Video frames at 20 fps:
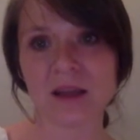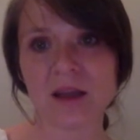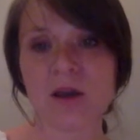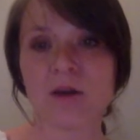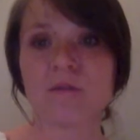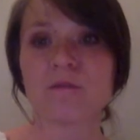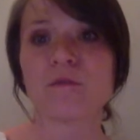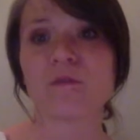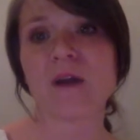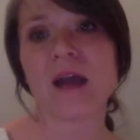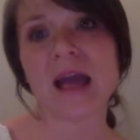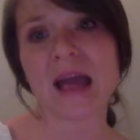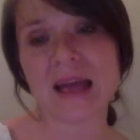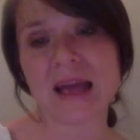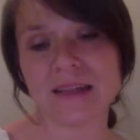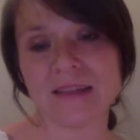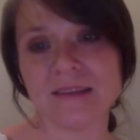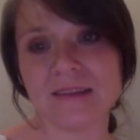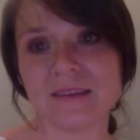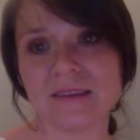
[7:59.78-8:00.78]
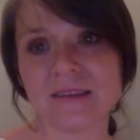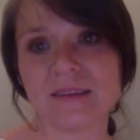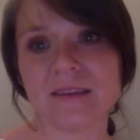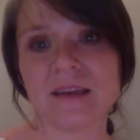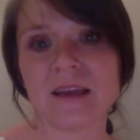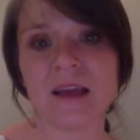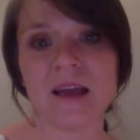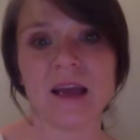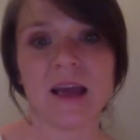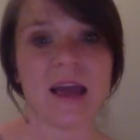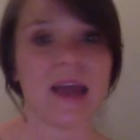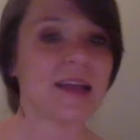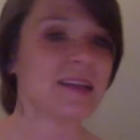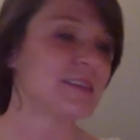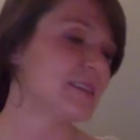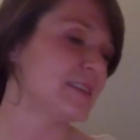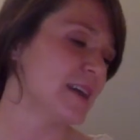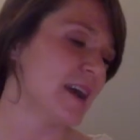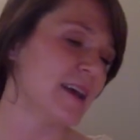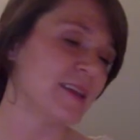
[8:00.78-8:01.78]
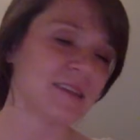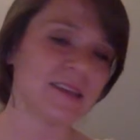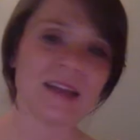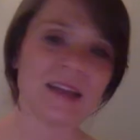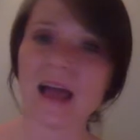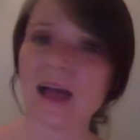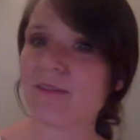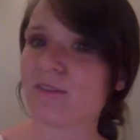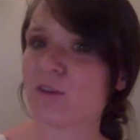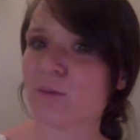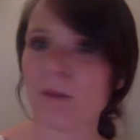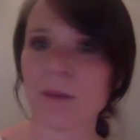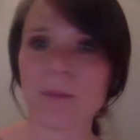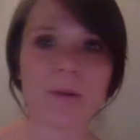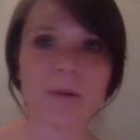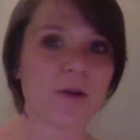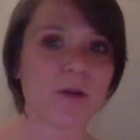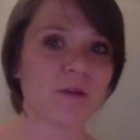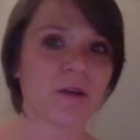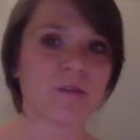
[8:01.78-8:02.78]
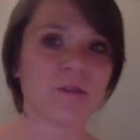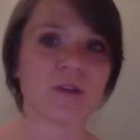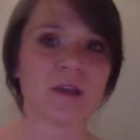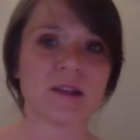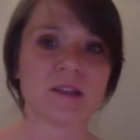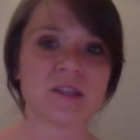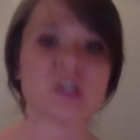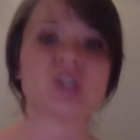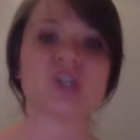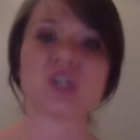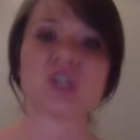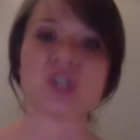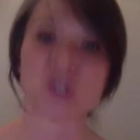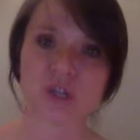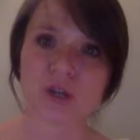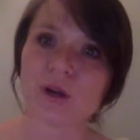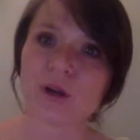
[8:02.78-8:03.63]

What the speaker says: Friends. It doesn't have to be perfect, friends. Just do your